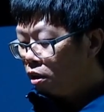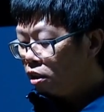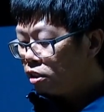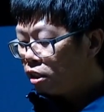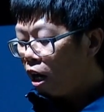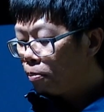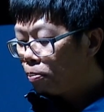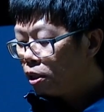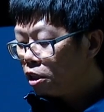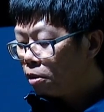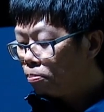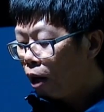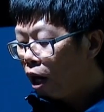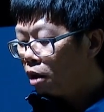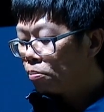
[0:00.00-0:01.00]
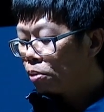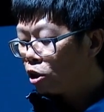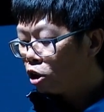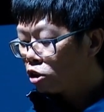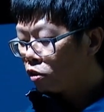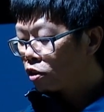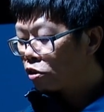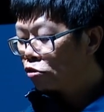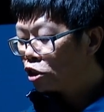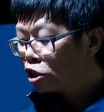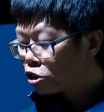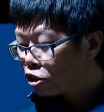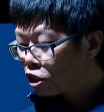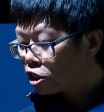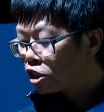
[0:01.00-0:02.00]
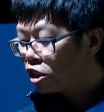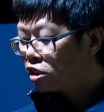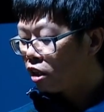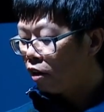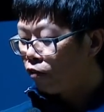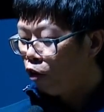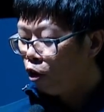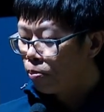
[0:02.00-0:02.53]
This happened in part because of the restrictions that